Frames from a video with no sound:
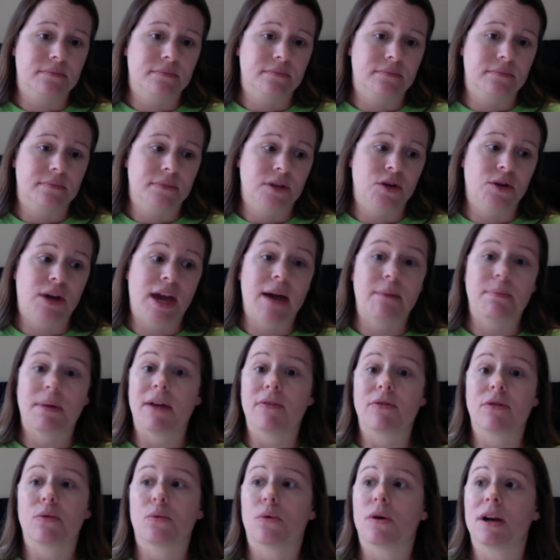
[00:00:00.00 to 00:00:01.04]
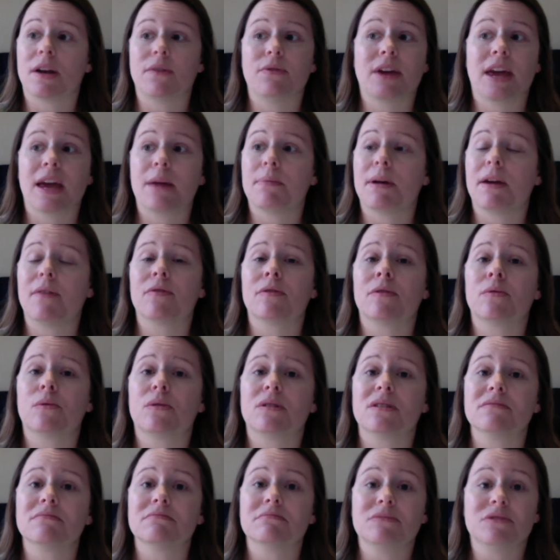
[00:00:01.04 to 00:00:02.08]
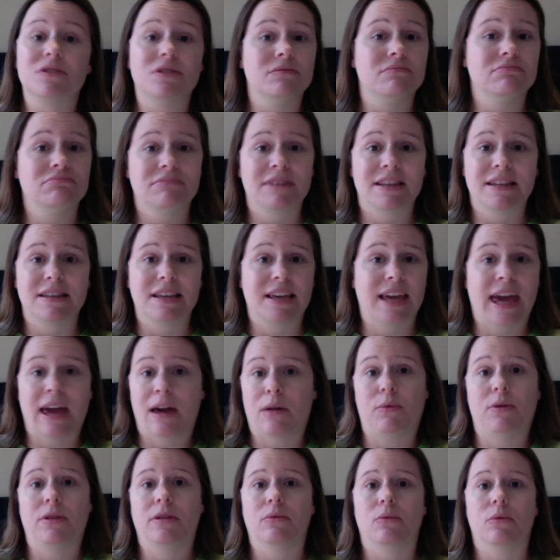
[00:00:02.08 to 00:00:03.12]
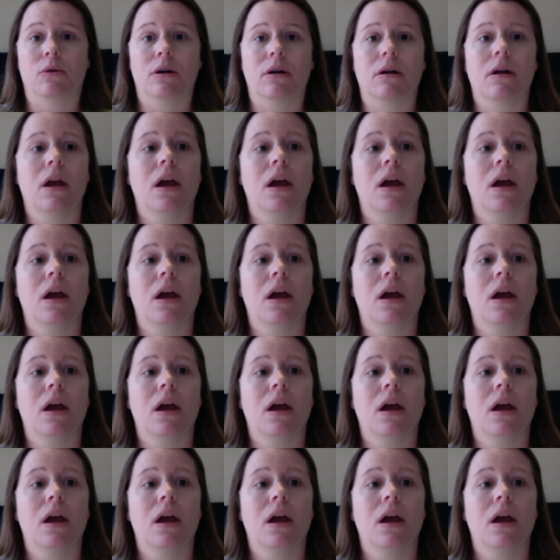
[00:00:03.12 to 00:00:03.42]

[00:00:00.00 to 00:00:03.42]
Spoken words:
You can't pay for the war, and if you can't pay for the war, you can't win the war.